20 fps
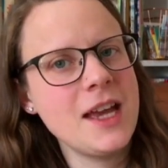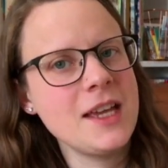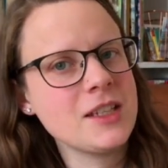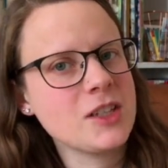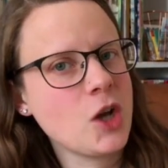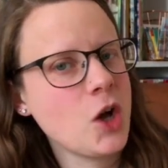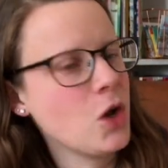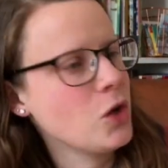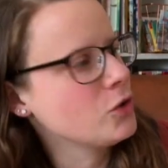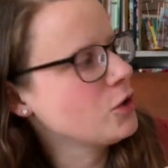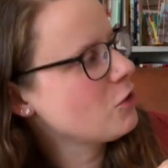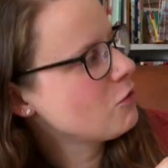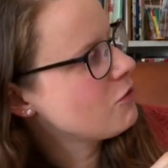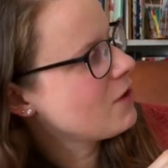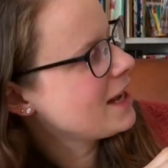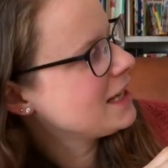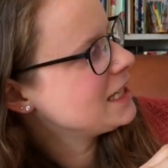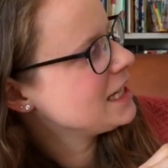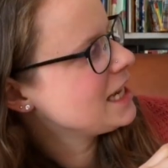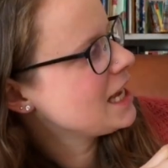It's called
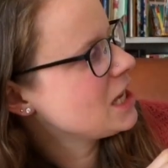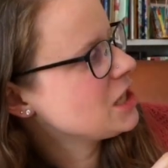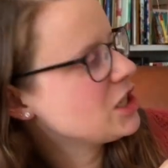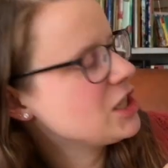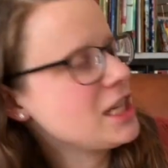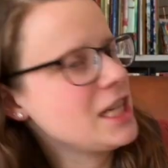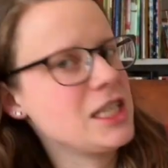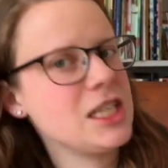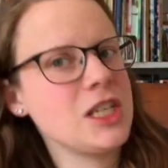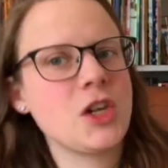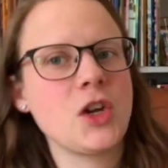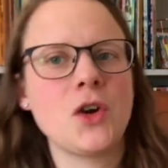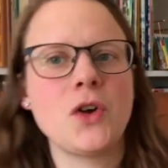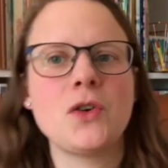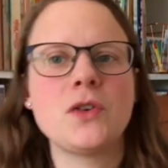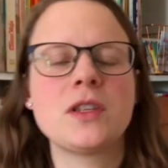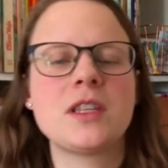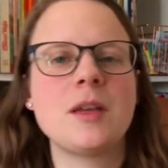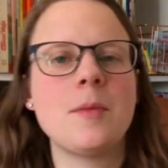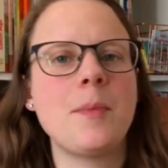Ready Steady
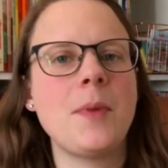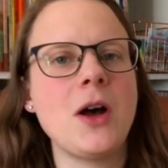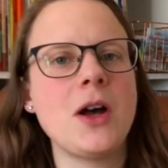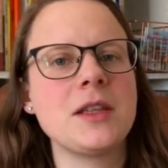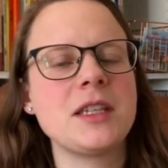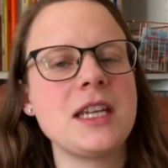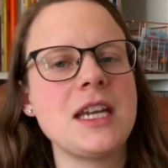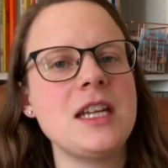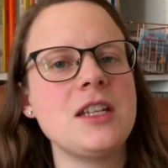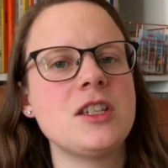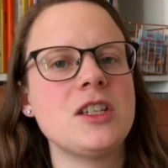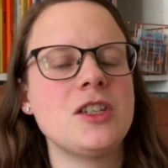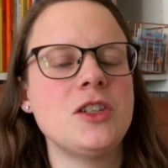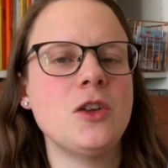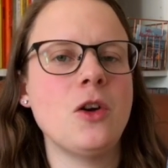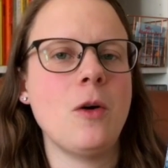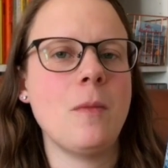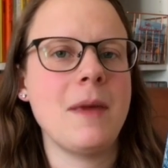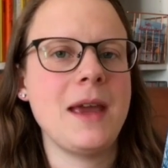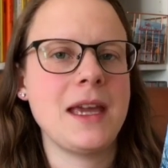Ghost, but it did
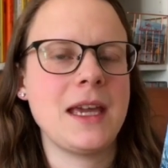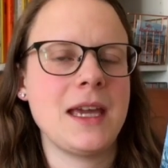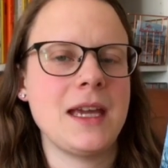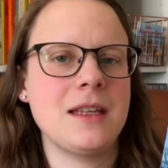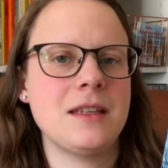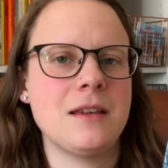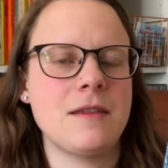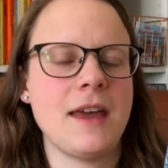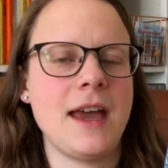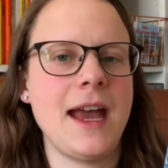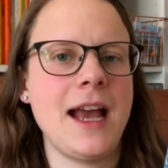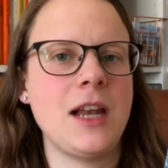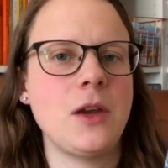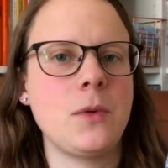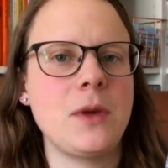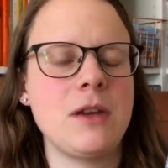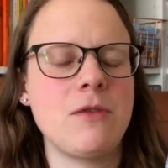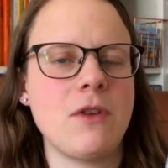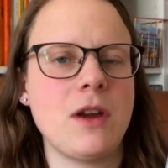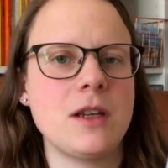not make it into the
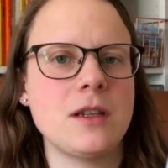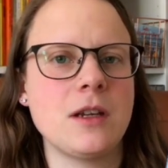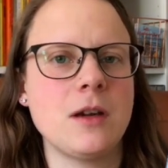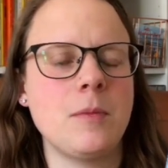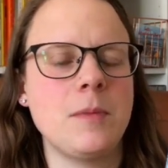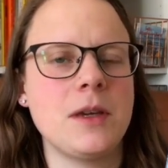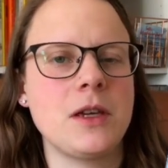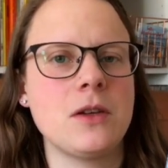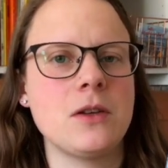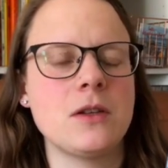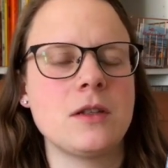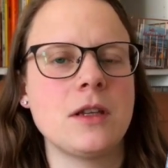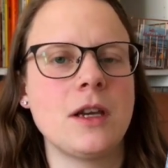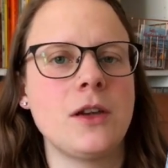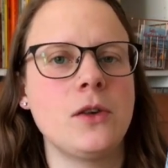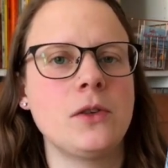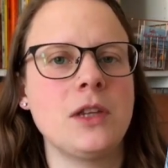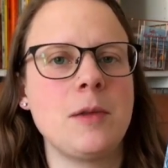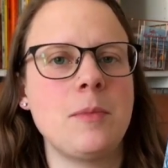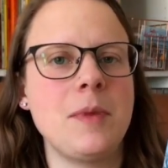Halloween roundup because
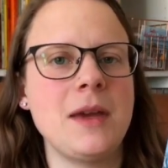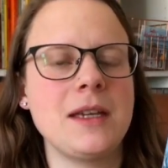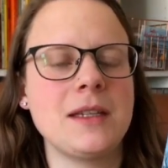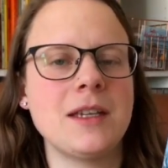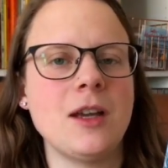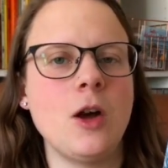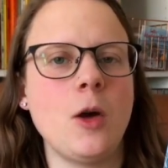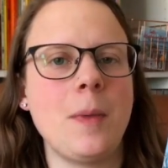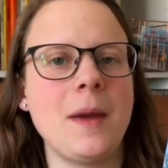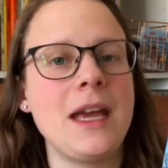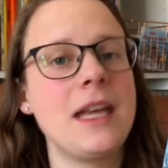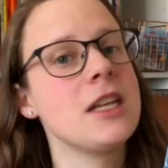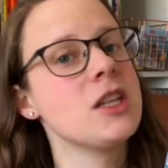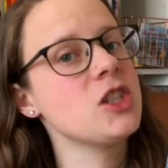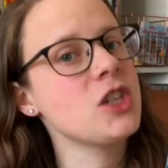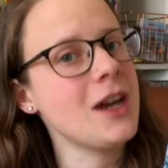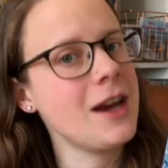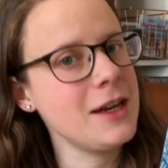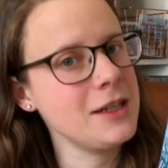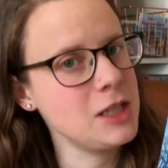I only picked it up in a
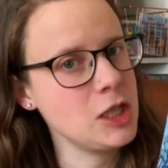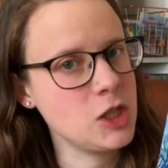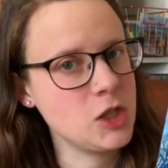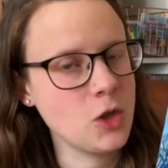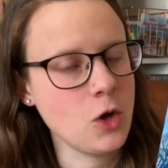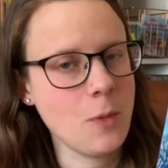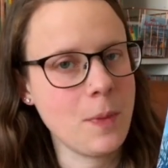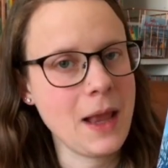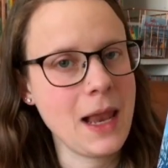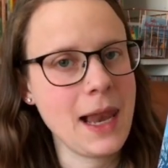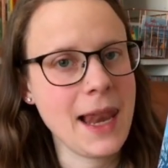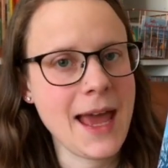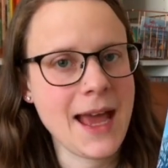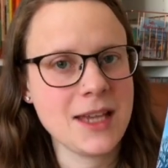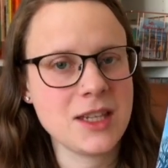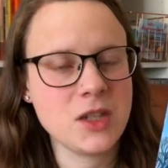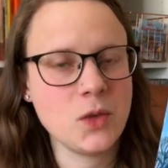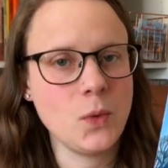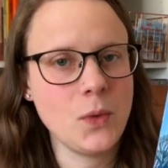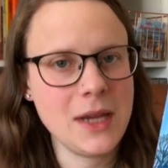charity shop
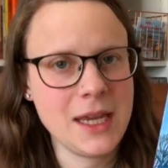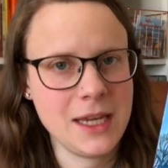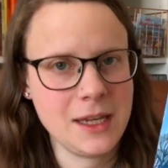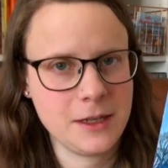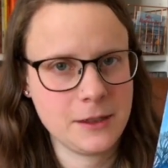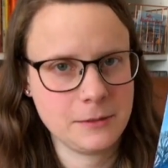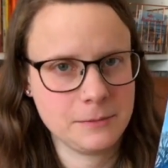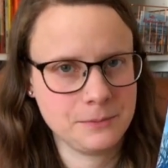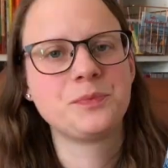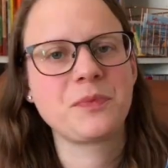last week.